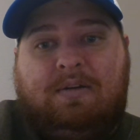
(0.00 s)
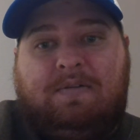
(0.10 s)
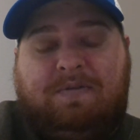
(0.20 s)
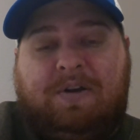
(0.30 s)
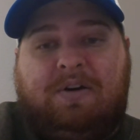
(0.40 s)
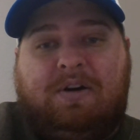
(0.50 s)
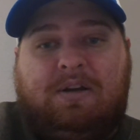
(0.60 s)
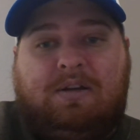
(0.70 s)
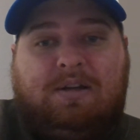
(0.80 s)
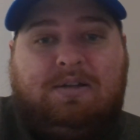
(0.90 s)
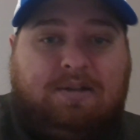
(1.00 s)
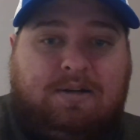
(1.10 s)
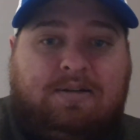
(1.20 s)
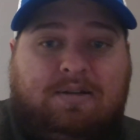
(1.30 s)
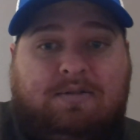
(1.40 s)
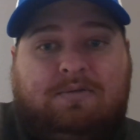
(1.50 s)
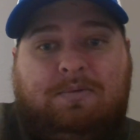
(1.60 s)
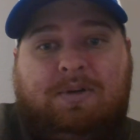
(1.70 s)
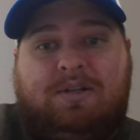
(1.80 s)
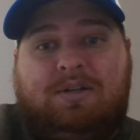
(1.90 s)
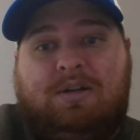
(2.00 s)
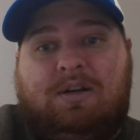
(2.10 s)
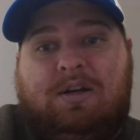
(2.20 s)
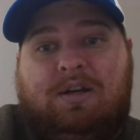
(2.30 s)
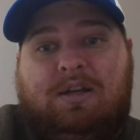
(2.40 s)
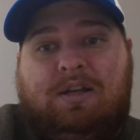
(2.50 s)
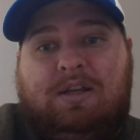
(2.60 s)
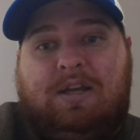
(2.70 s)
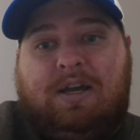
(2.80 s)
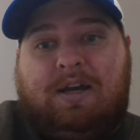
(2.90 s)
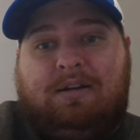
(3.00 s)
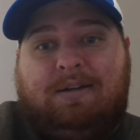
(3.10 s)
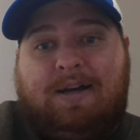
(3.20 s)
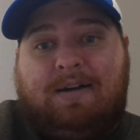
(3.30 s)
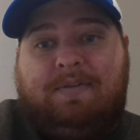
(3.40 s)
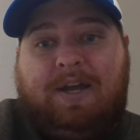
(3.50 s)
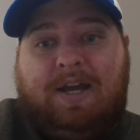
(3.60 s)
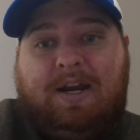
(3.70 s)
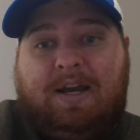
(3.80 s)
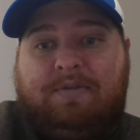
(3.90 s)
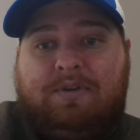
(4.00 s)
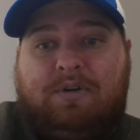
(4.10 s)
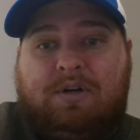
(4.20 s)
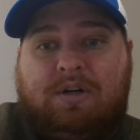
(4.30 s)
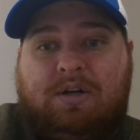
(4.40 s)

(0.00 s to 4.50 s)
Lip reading: fearing its citizens, which you had a lot of that after